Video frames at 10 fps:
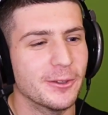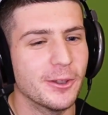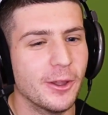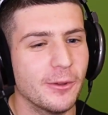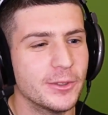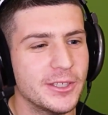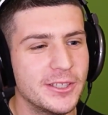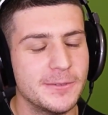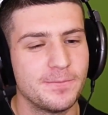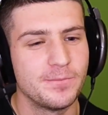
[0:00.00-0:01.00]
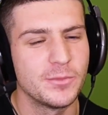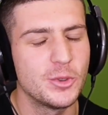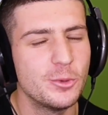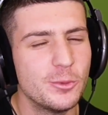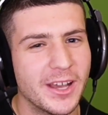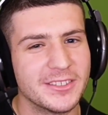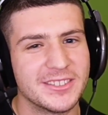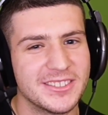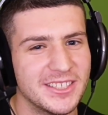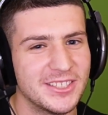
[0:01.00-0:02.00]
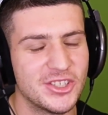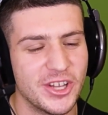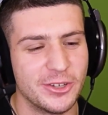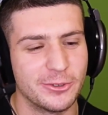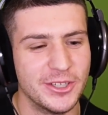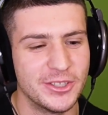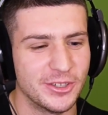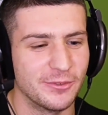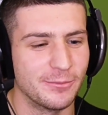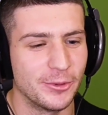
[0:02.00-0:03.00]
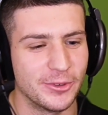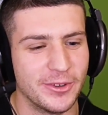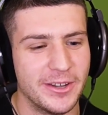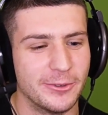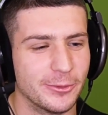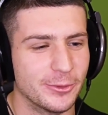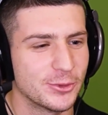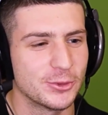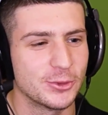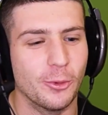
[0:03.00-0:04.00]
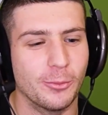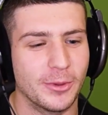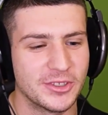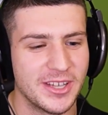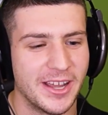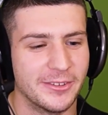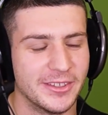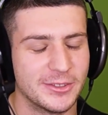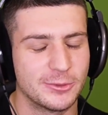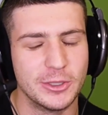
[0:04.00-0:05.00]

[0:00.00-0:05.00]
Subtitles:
lovely 2006 generation of Montenegro, and there's so much talent. It's